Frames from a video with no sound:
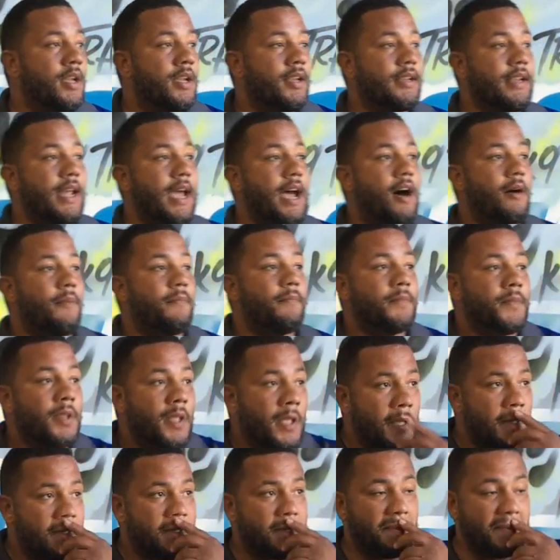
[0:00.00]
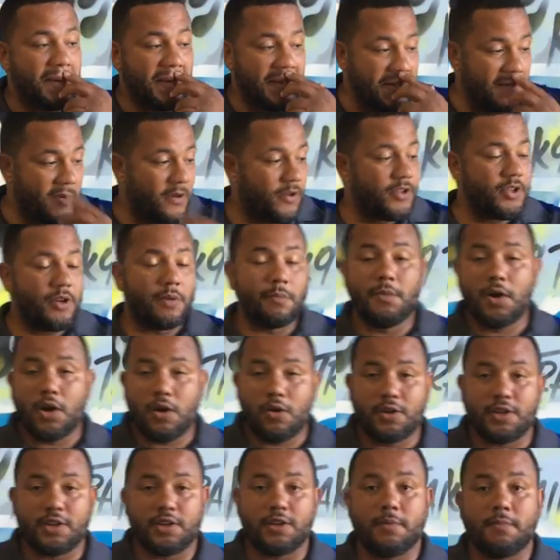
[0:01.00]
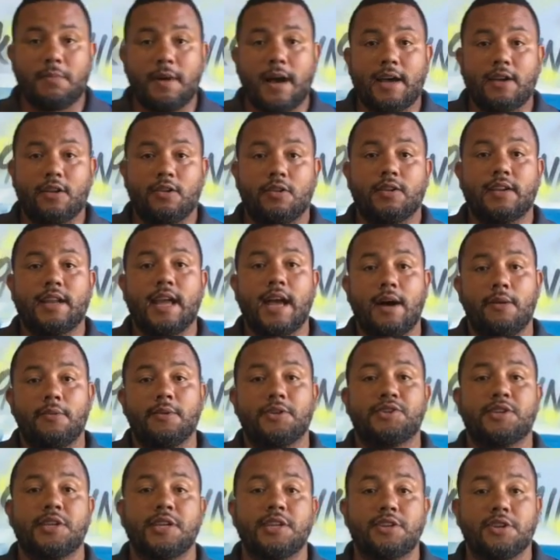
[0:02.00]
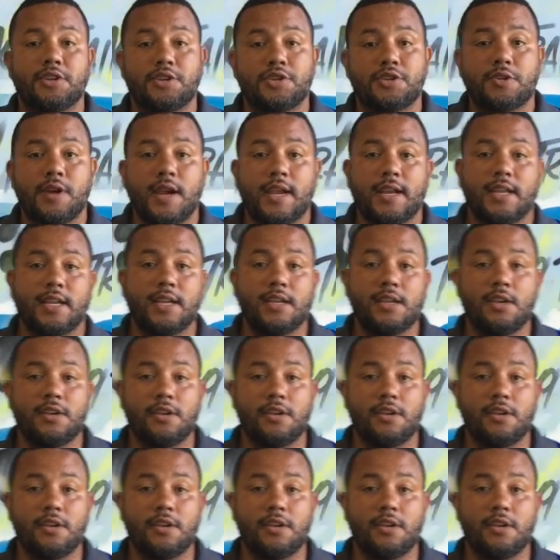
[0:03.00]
Now, depending on your mode and your model and how we did your training,